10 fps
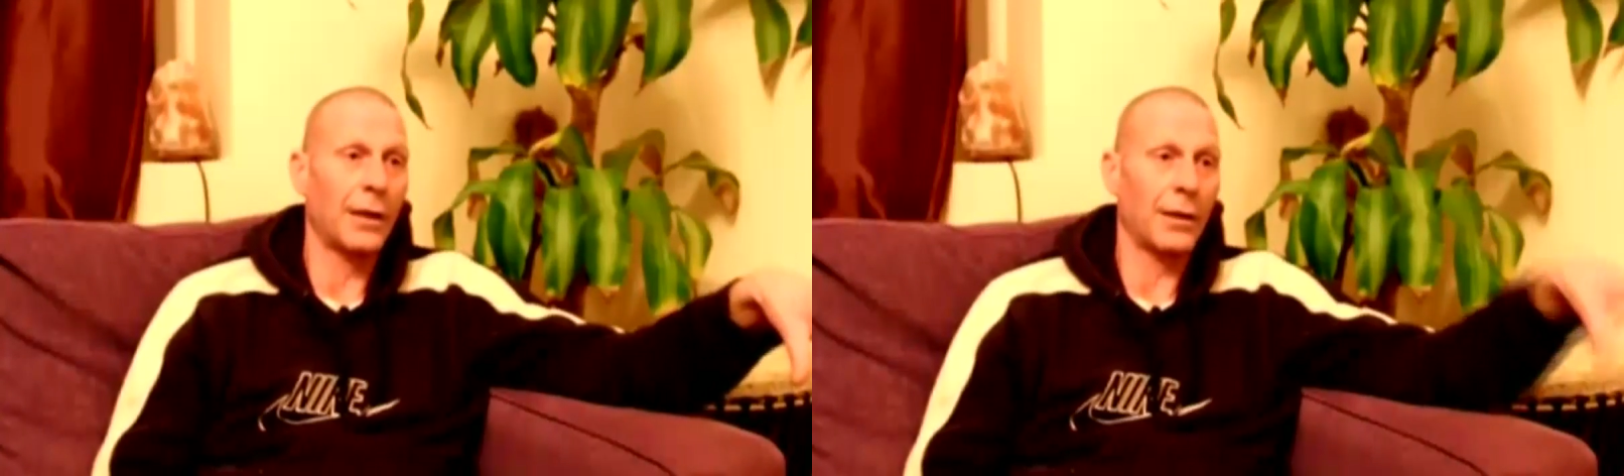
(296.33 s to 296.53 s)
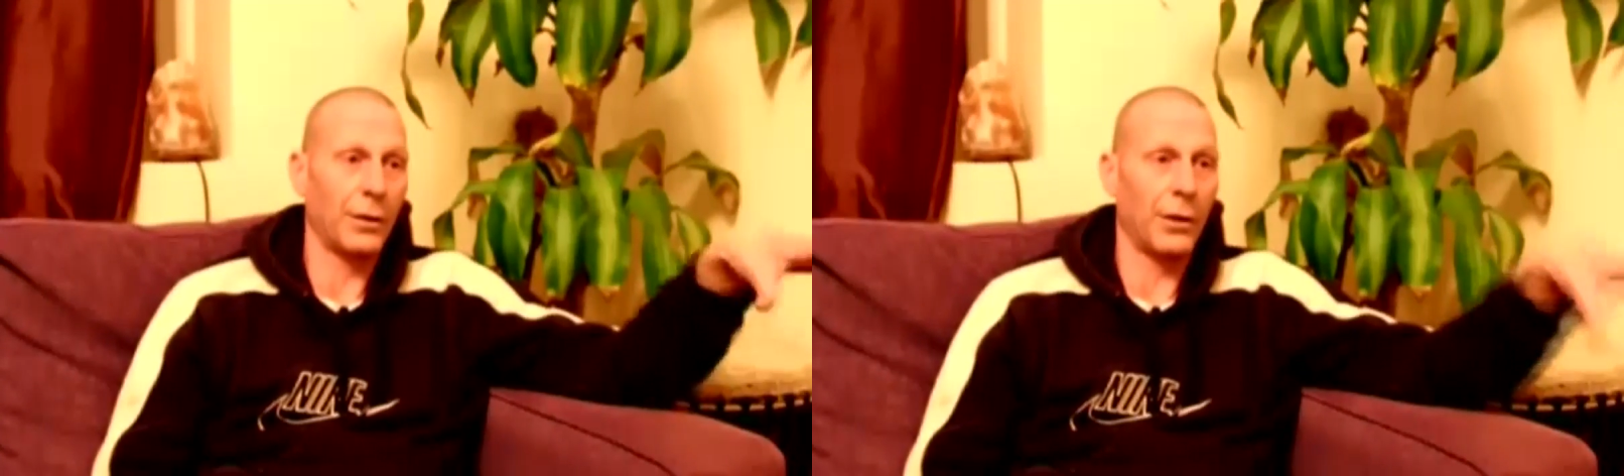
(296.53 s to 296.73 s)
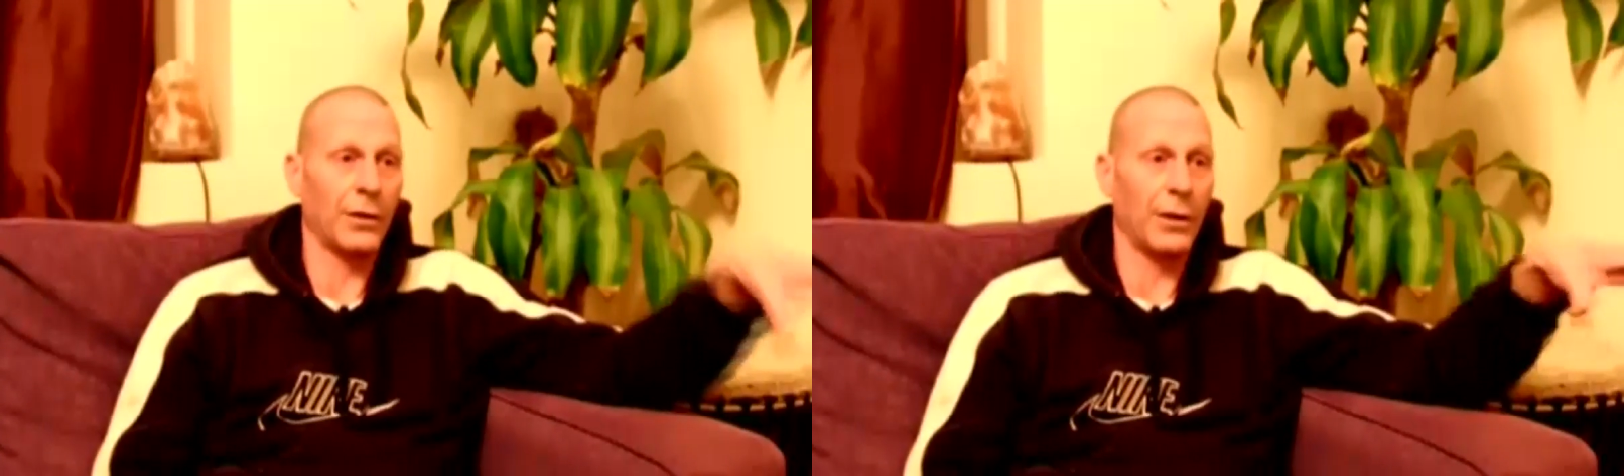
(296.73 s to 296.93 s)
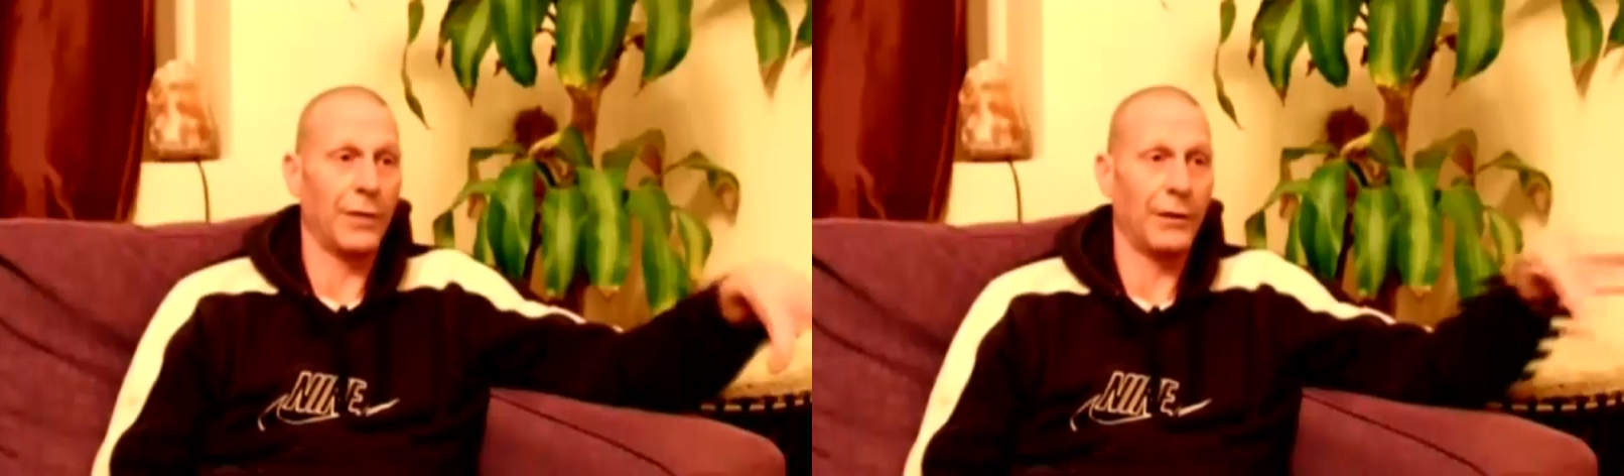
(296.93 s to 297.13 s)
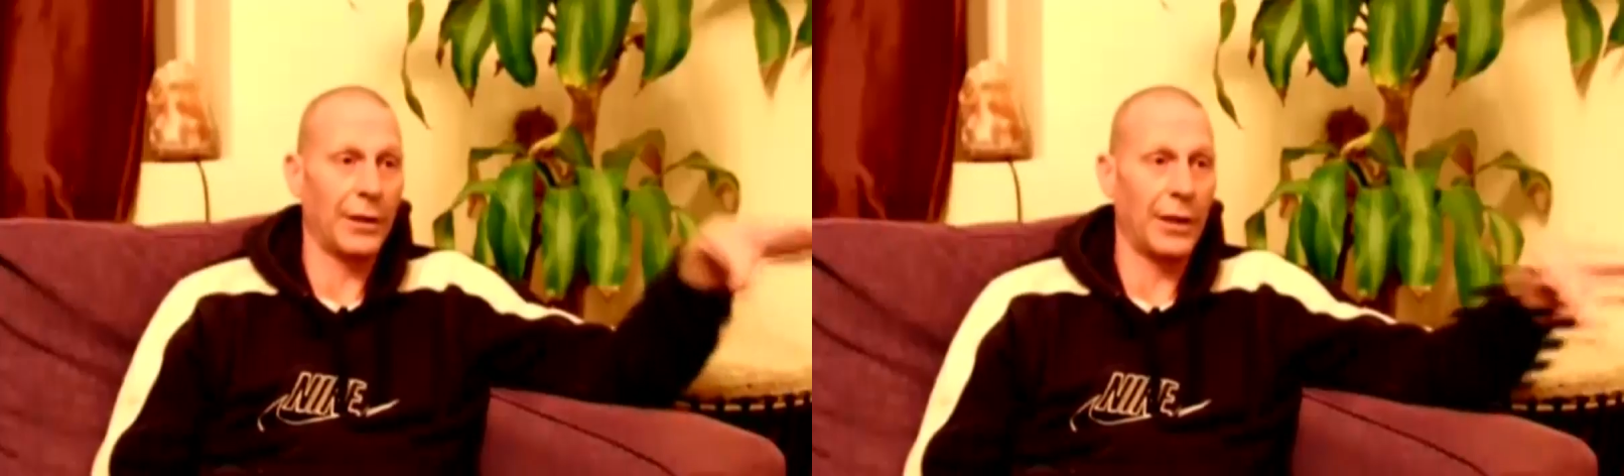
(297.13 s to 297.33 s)
I don't
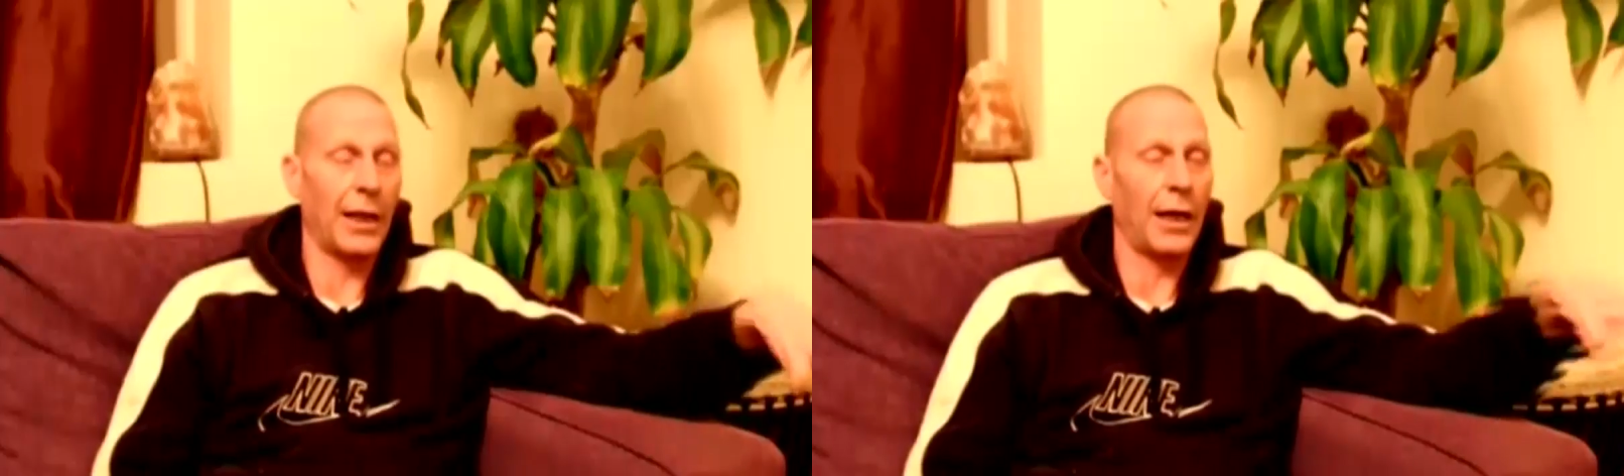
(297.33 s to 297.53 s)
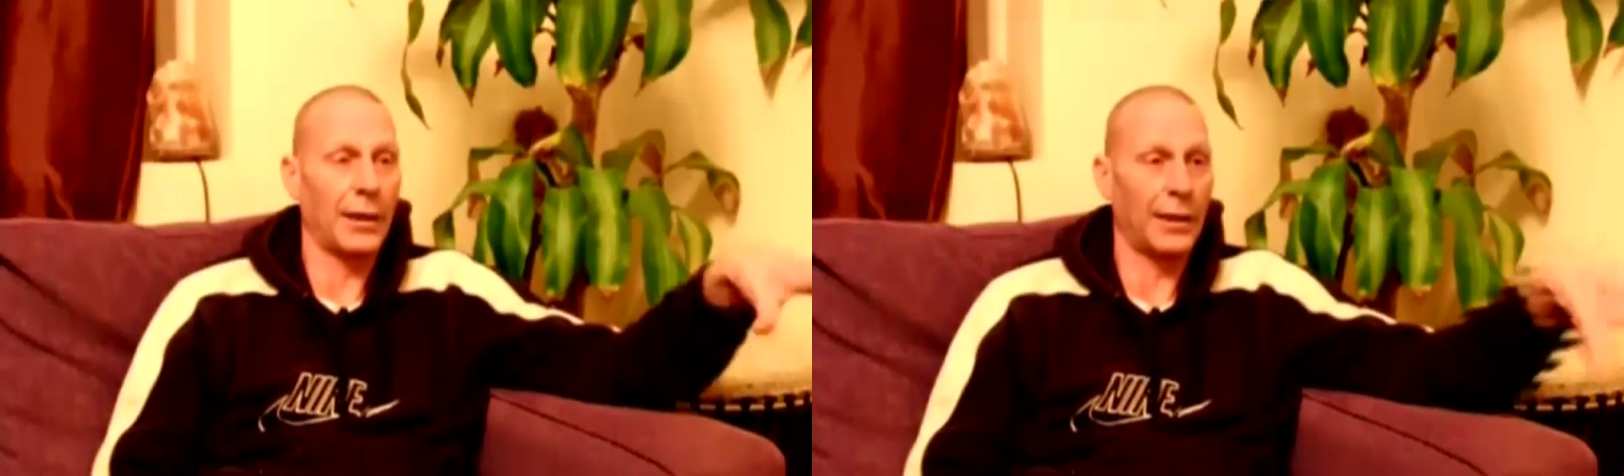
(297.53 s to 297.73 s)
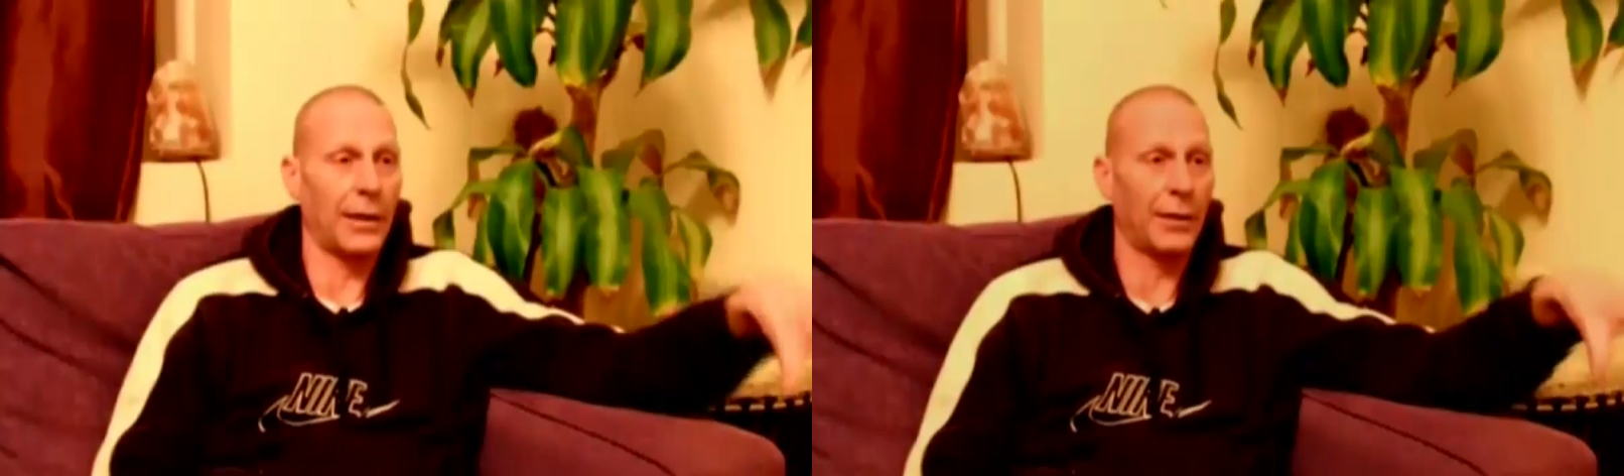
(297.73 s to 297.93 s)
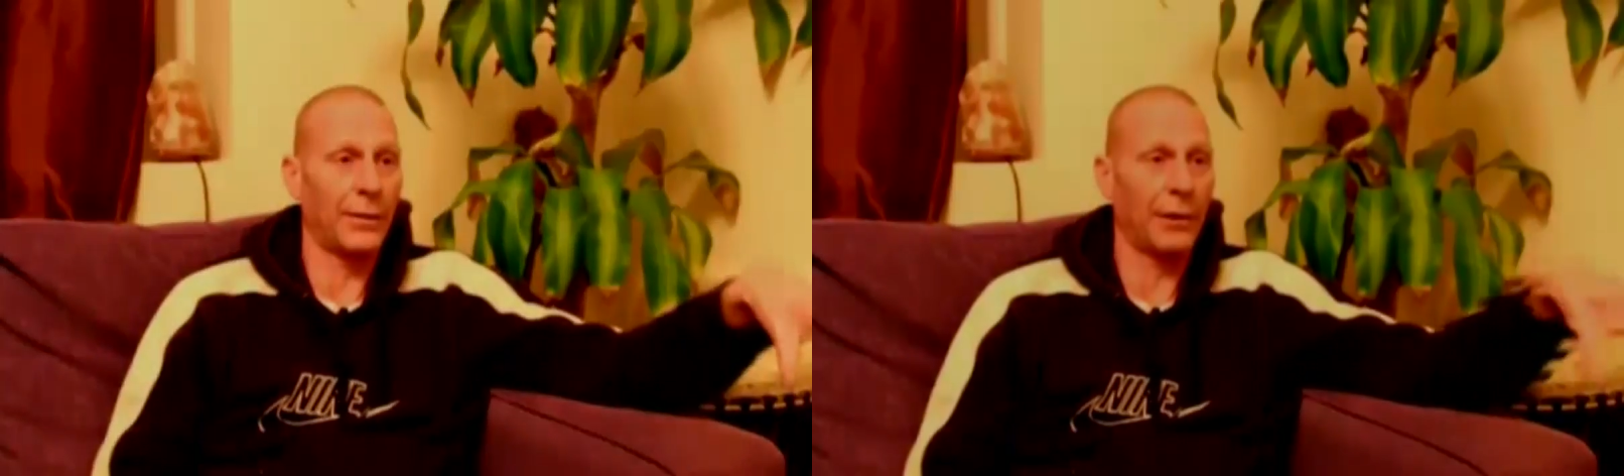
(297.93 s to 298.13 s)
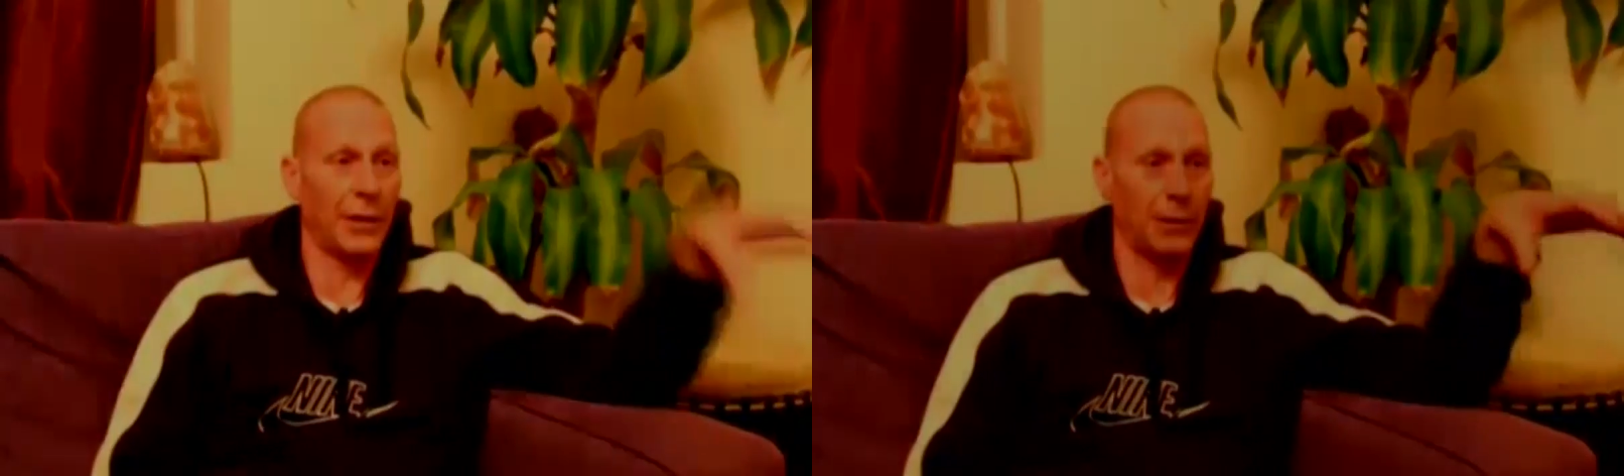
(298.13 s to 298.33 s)
live in the United
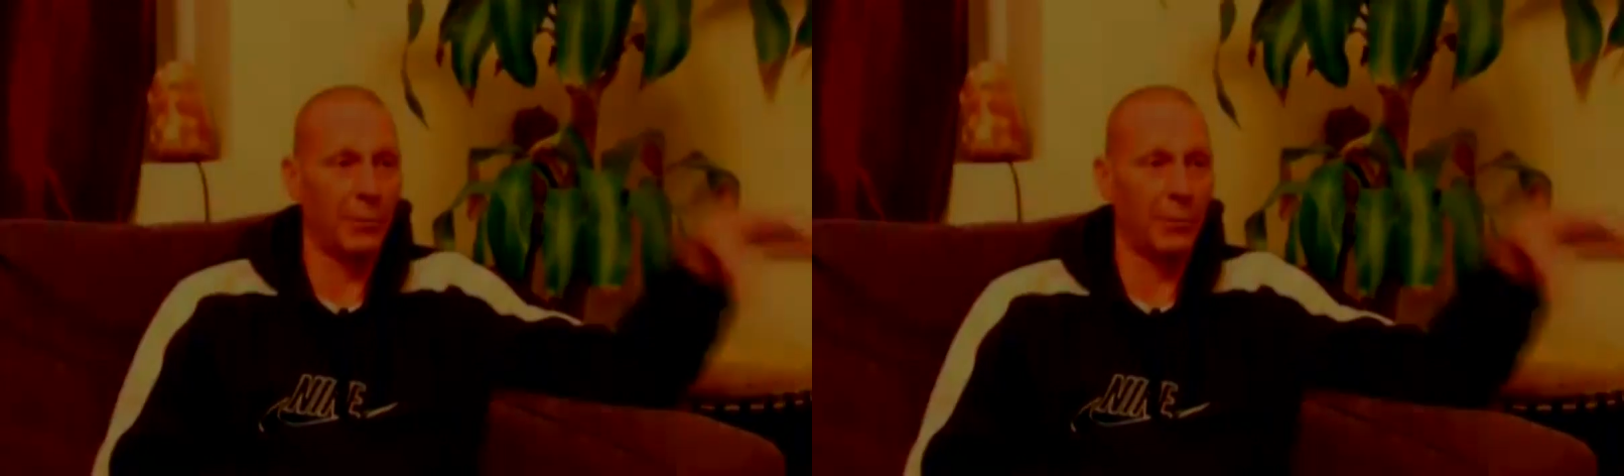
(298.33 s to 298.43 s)
Kingdom, it is